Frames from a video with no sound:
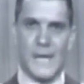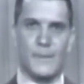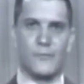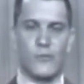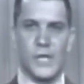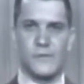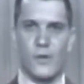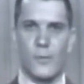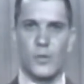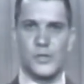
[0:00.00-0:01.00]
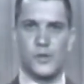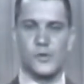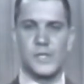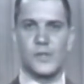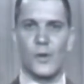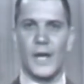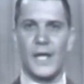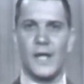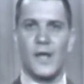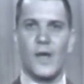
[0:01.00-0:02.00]
type of transformer which uses
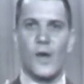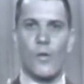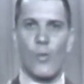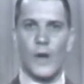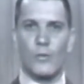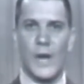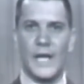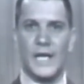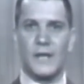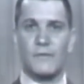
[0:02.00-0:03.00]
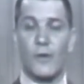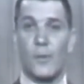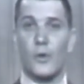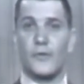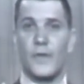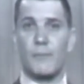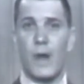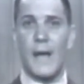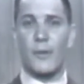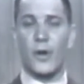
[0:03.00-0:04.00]
only one winding for both the
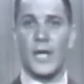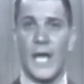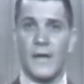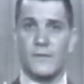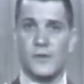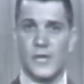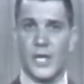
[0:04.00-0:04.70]
primary and the